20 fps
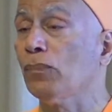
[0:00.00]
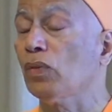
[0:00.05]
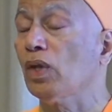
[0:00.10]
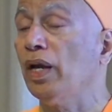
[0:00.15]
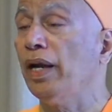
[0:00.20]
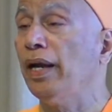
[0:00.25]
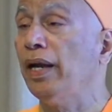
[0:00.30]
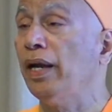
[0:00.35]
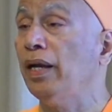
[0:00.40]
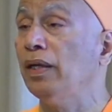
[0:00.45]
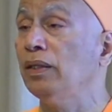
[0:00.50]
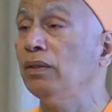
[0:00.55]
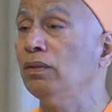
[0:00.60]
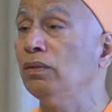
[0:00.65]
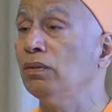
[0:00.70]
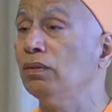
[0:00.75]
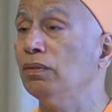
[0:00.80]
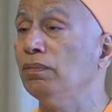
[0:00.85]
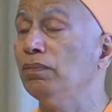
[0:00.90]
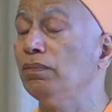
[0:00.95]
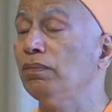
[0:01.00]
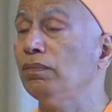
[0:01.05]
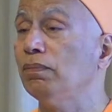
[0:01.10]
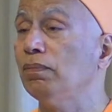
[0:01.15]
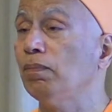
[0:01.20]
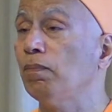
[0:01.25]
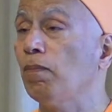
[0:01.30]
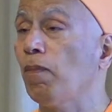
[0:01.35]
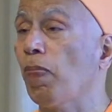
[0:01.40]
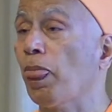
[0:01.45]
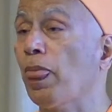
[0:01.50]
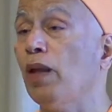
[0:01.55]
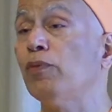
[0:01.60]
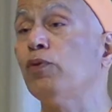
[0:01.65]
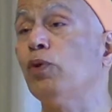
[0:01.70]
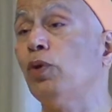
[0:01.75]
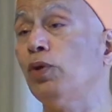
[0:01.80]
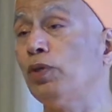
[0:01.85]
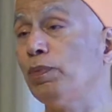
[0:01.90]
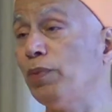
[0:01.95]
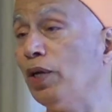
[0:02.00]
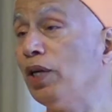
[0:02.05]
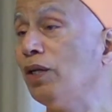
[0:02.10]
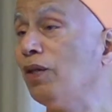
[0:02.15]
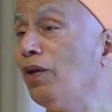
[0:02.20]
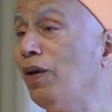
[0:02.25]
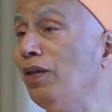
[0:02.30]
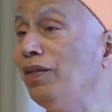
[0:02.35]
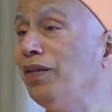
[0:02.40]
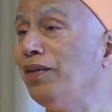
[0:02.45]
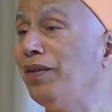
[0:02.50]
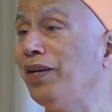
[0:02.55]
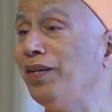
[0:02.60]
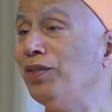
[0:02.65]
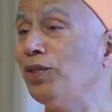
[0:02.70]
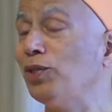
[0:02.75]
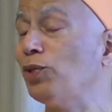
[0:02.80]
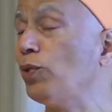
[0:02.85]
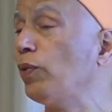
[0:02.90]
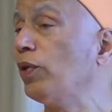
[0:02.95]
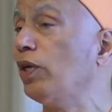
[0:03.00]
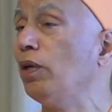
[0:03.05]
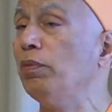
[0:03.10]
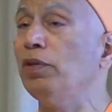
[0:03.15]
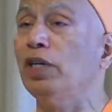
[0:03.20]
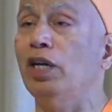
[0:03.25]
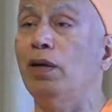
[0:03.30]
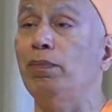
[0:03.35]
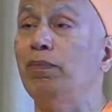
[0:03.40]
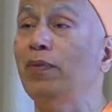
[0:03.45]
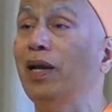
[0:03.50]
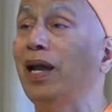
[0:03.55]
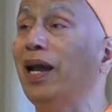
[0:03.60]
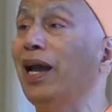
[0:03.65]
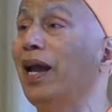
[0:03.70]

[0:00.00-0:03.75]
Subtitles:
And of course, because all the treasures were coming up,